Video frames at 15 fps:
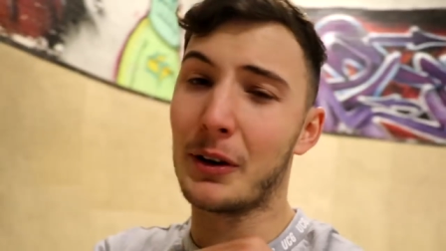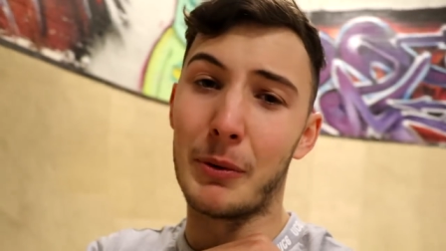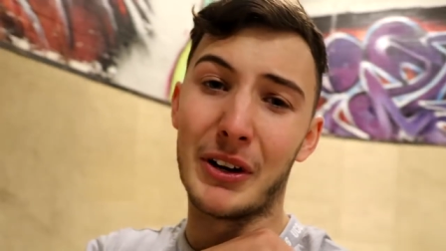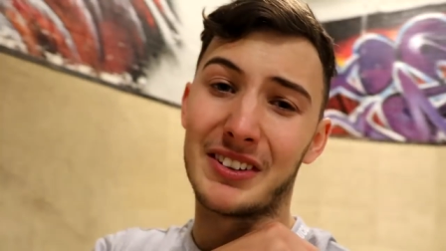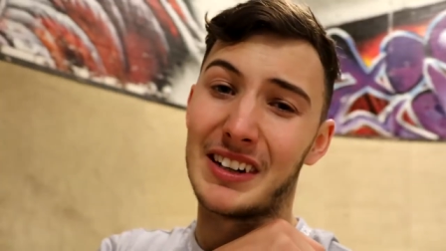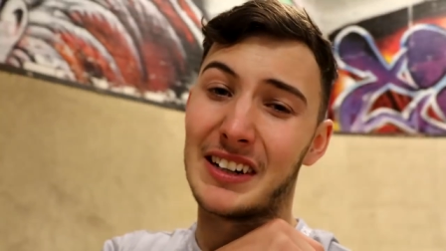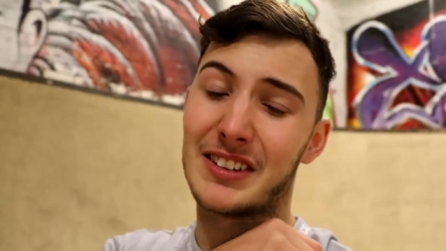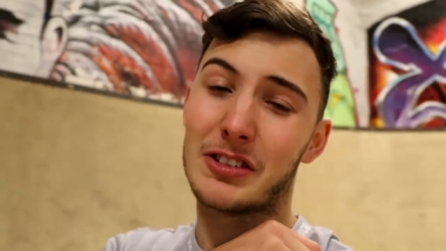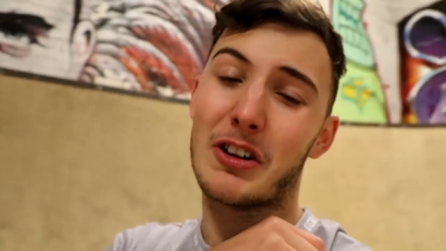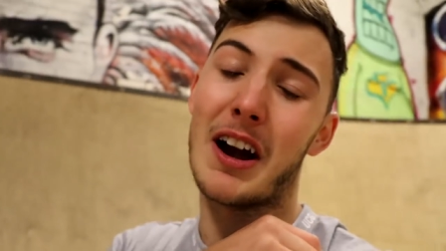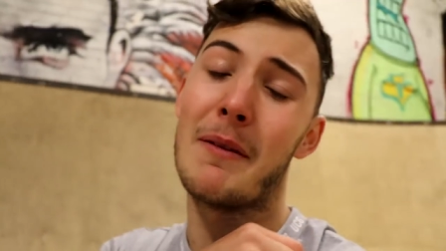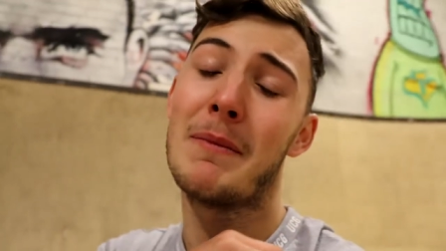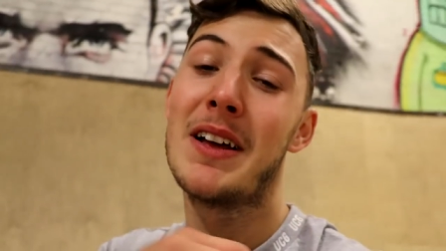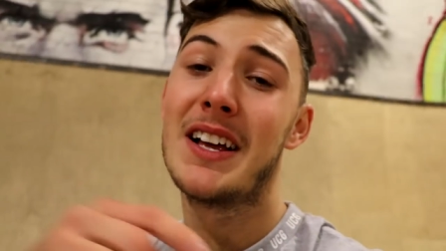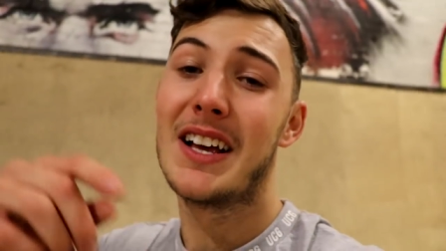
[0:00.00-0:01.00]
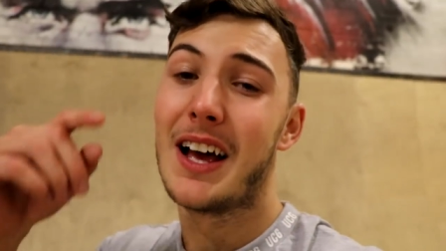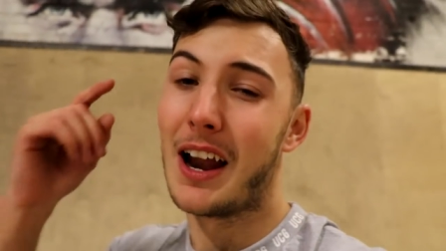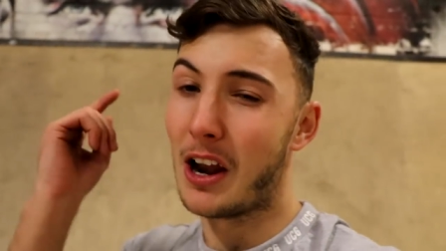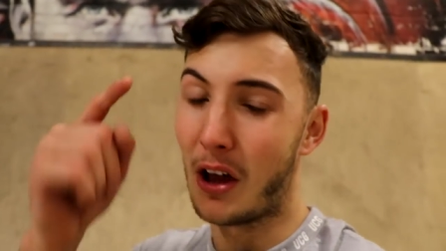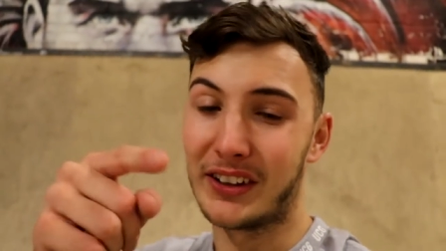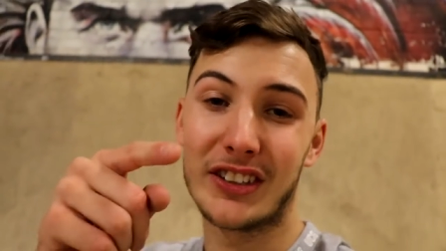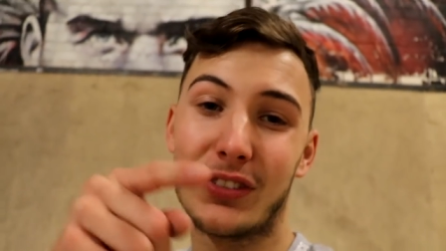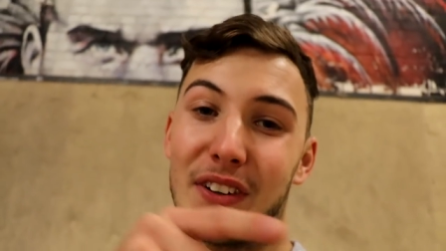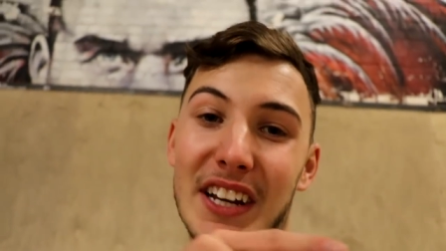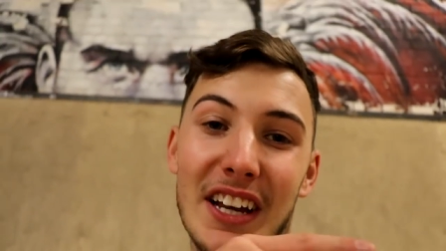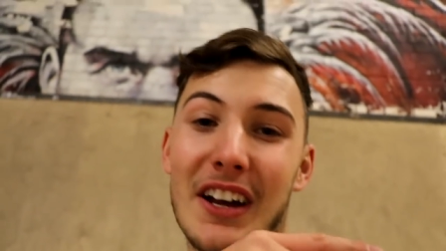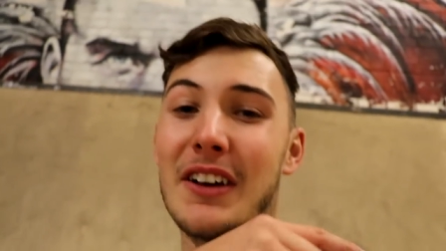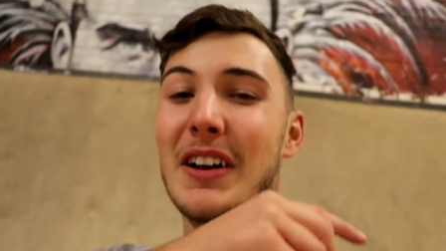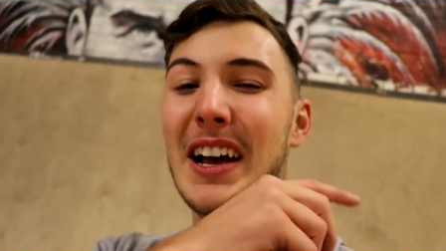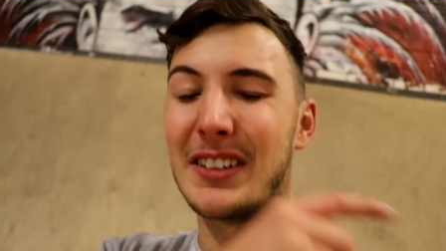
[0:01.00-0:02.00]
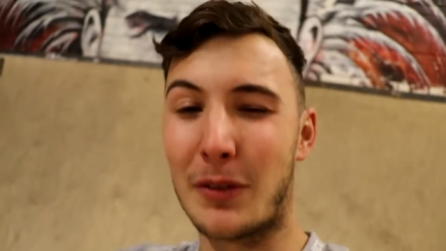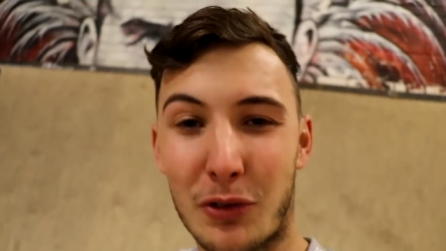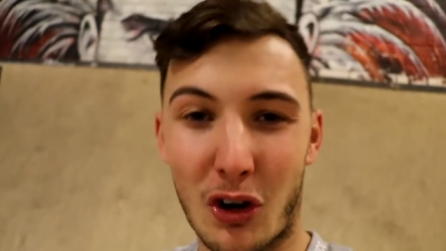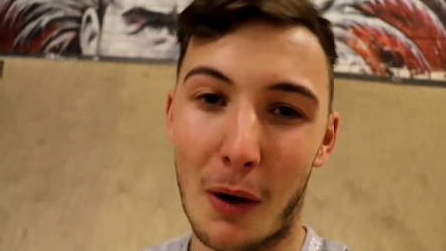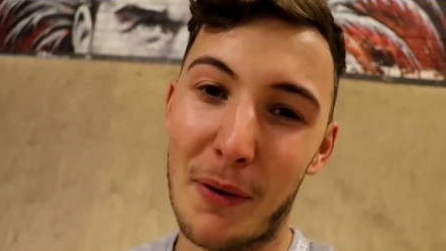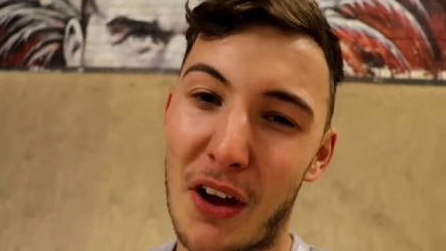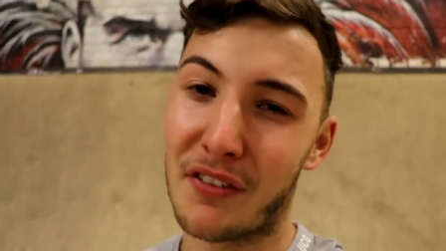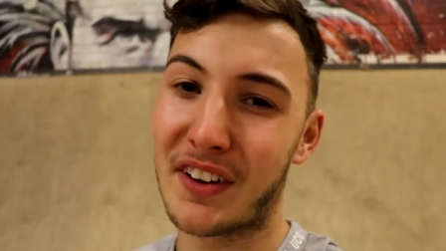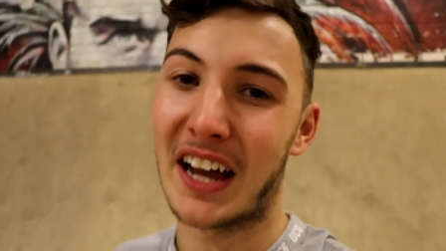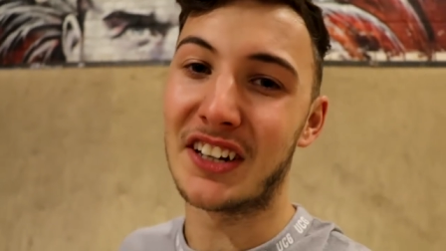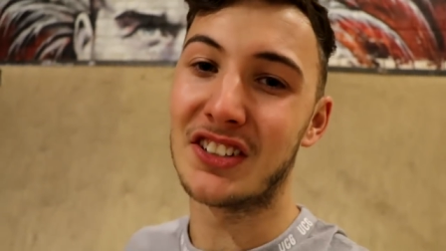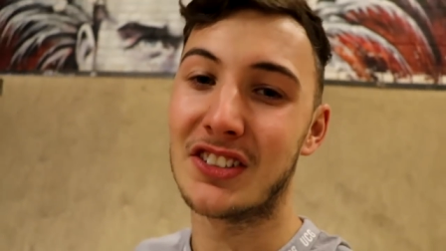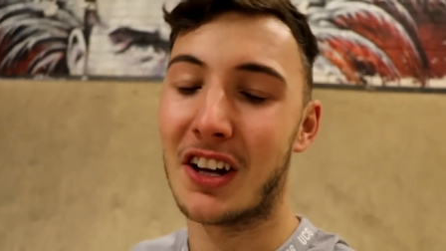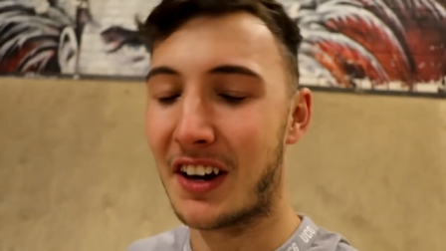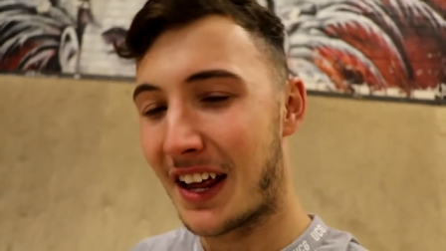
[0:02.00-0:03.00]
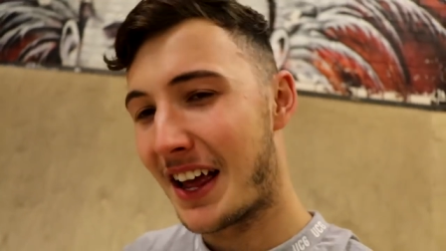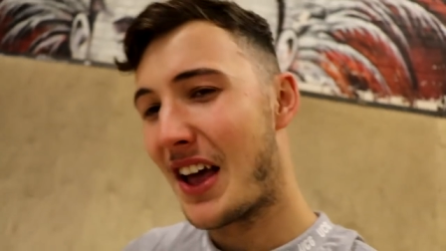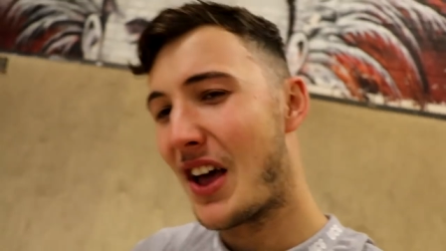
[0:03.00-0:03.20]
the boys on Instagram, like this video, and subscribe notifications on.